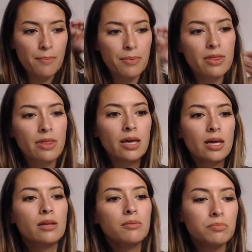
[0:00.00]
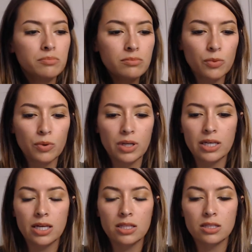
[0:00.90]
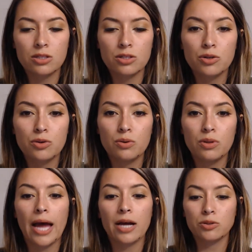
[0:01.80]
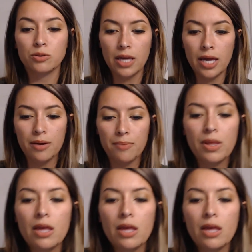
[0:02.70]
but then when it gets to the actual game,